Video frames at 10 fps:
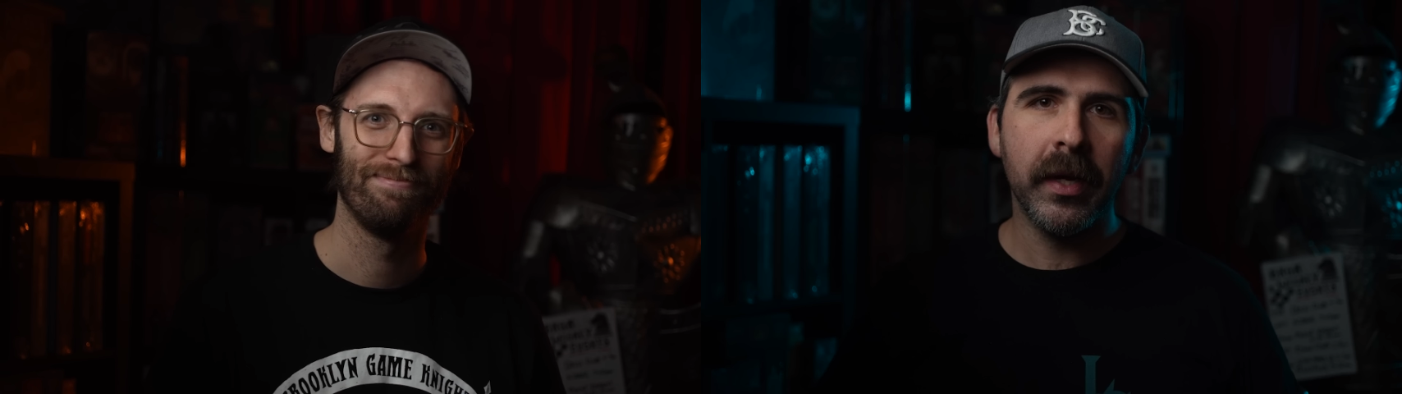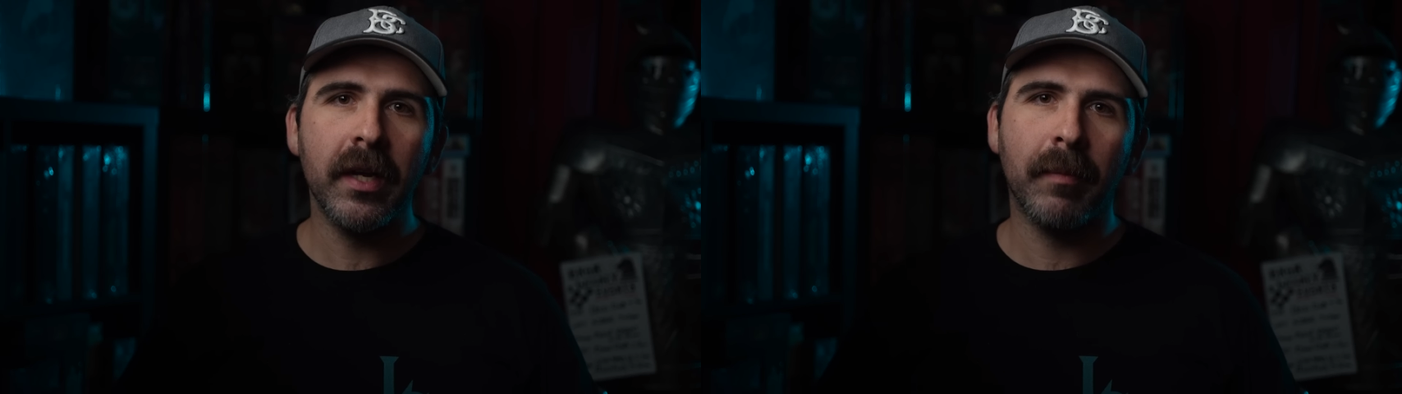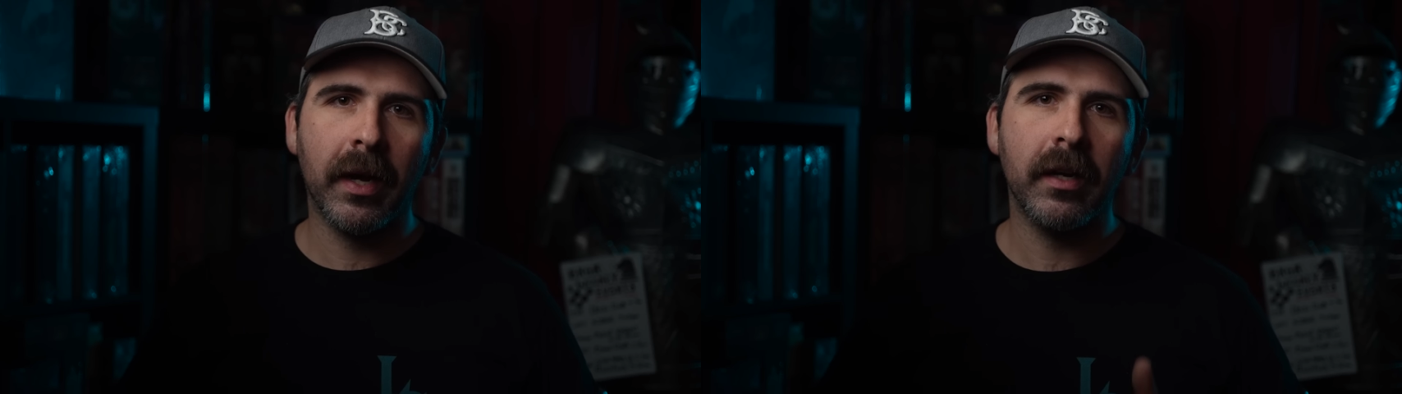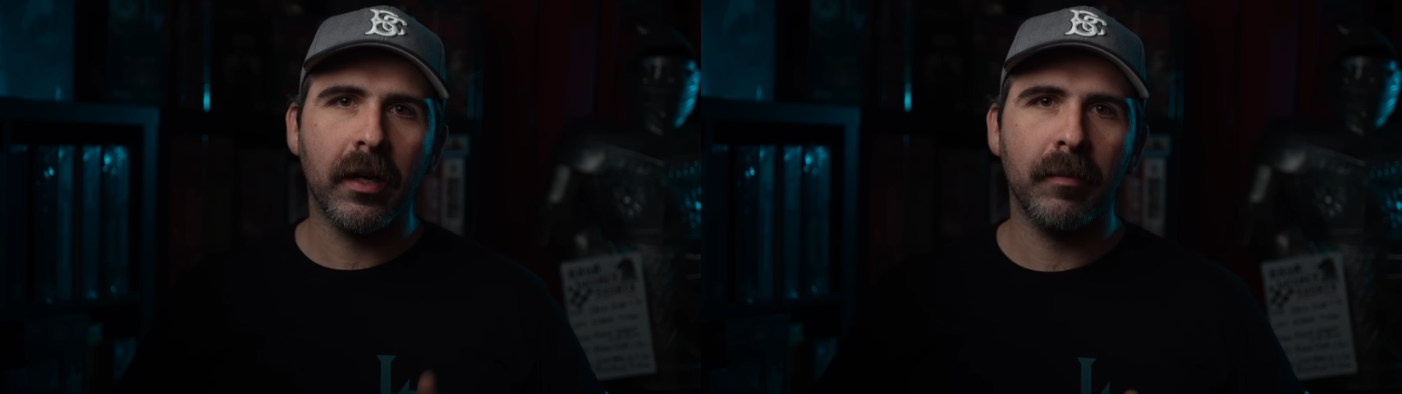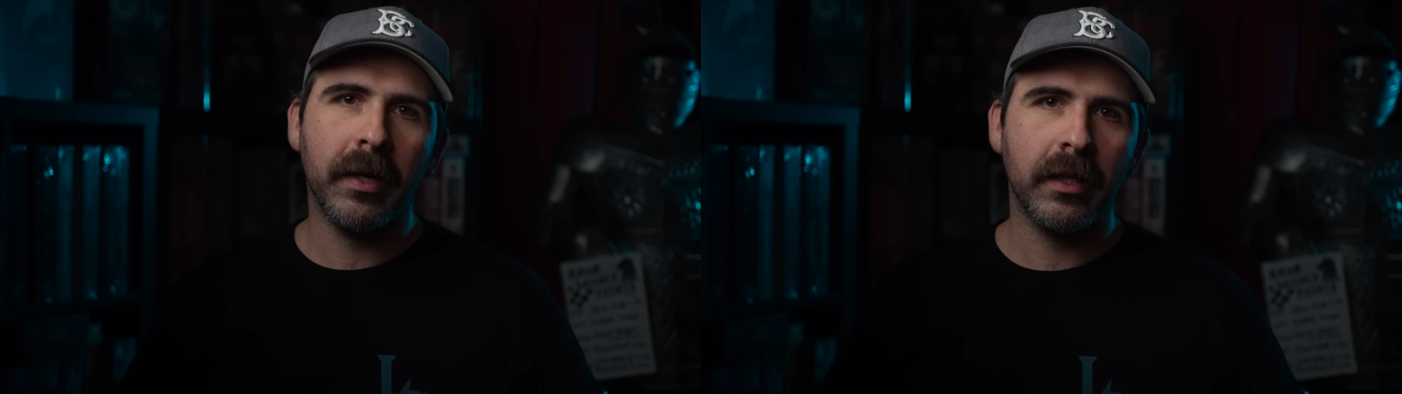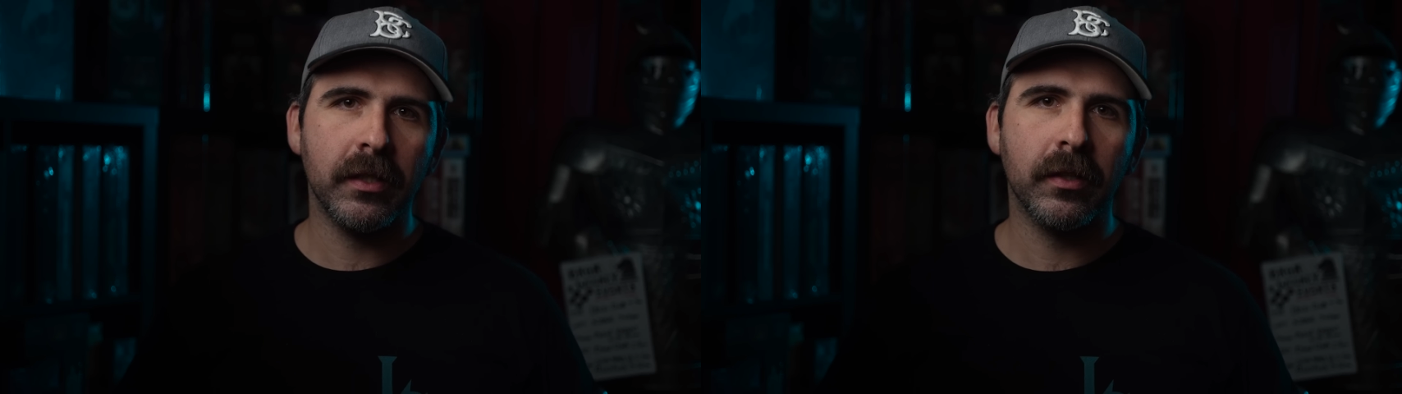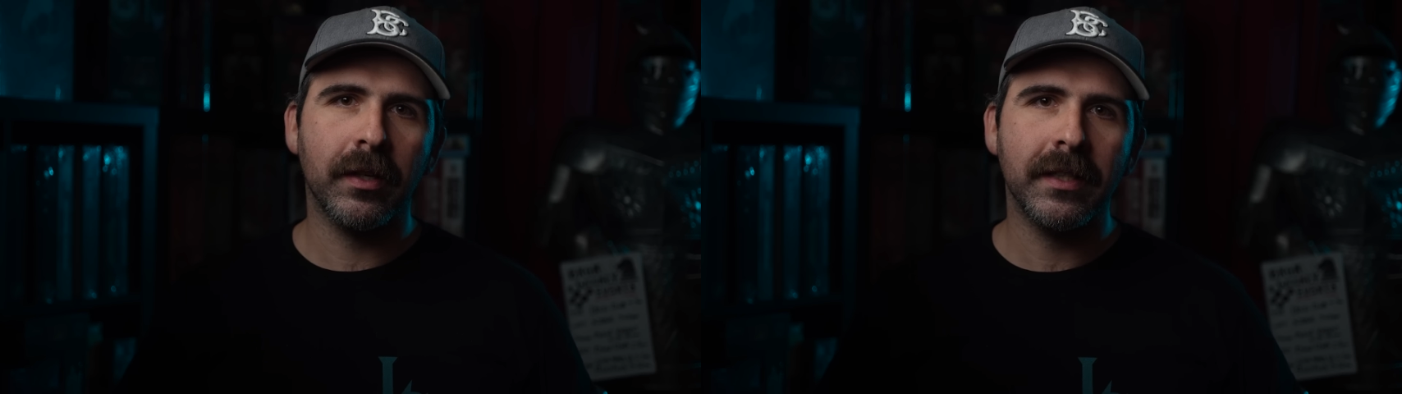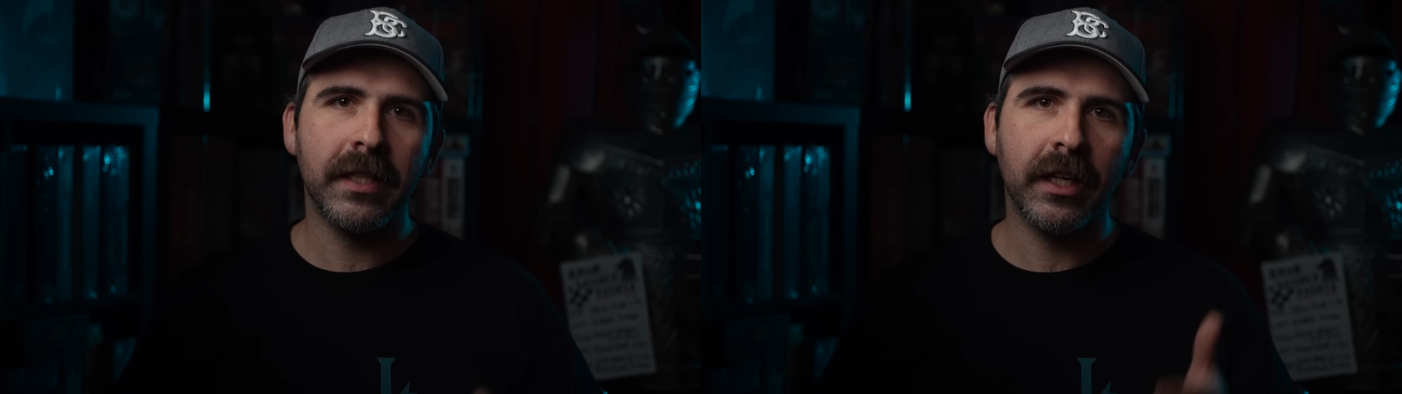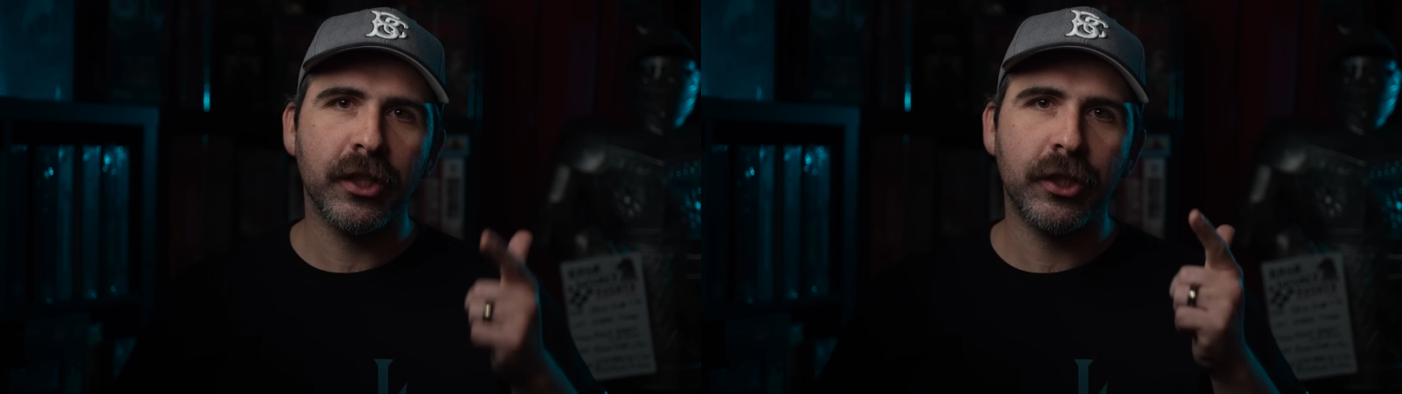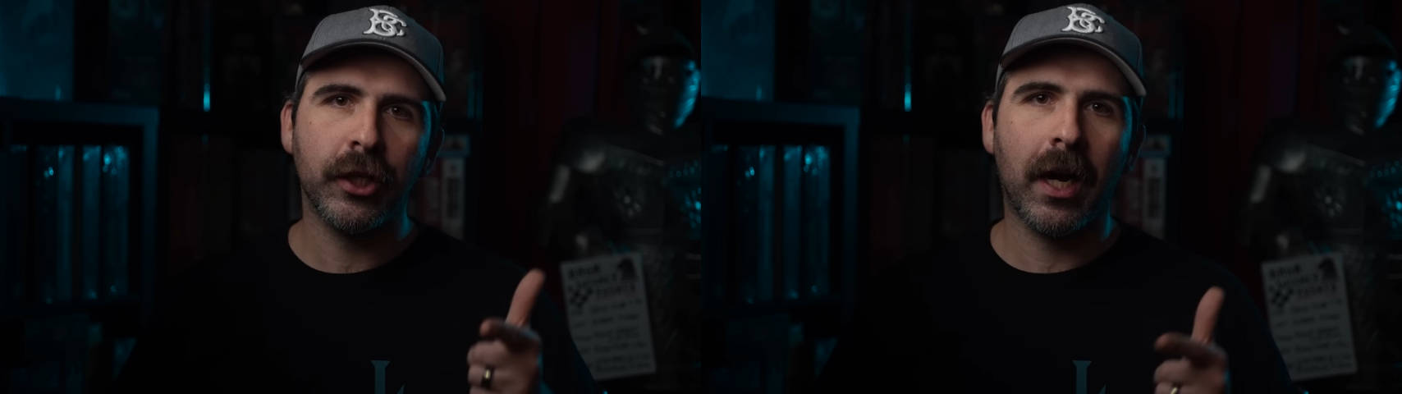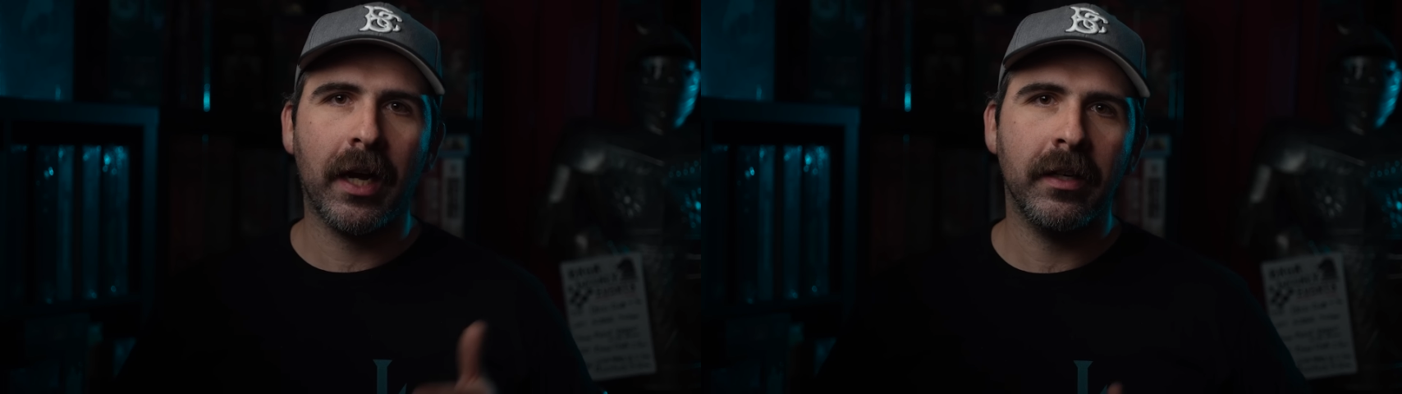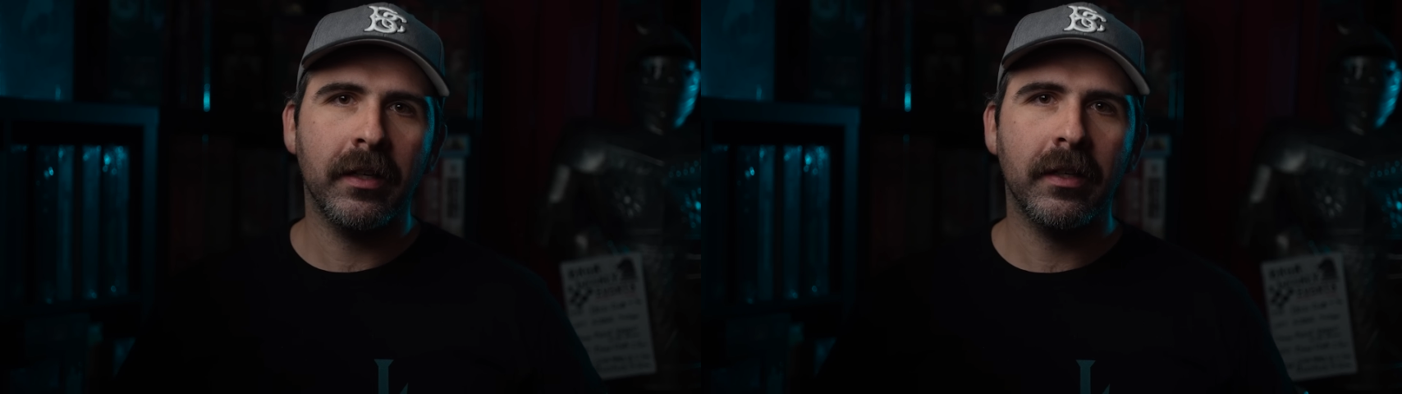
Me and my gun mages are going to take a shot